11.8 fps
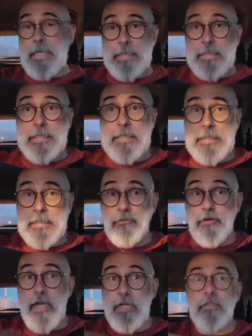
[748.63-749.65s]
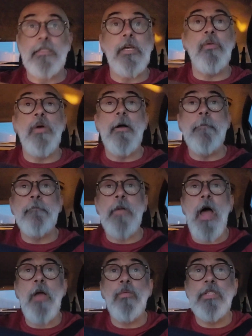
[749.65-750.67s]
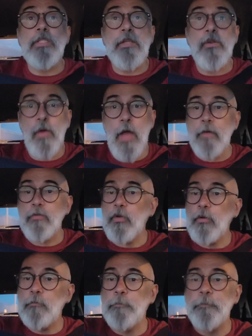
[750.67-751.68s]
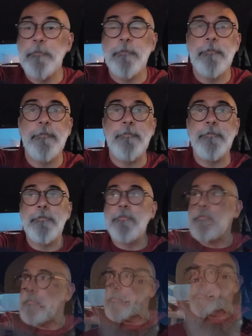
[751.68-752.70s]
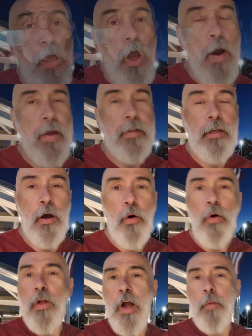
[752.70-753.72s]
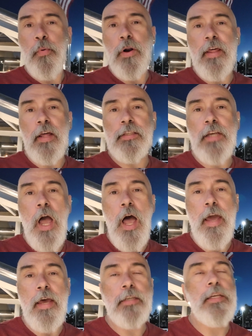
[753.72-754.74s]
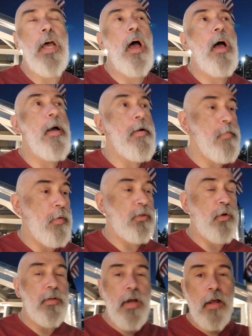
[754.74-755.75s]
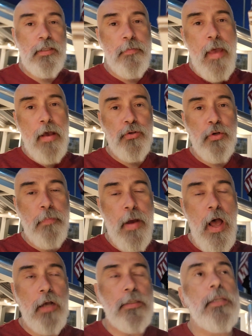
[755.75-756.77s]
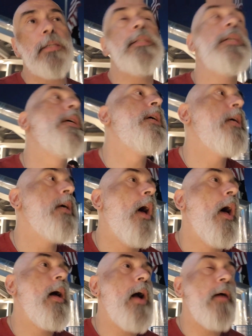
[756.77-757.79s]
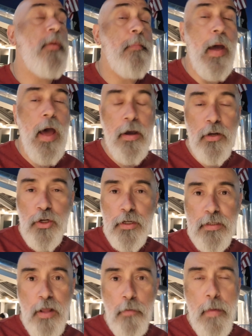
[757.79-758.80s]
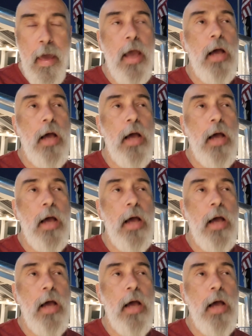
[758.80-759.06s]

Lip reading: to eat, right? So I will see you guys soon. All right, so, oh, look how pretty that sky is. So I just got some extra boxes. Got the packages in the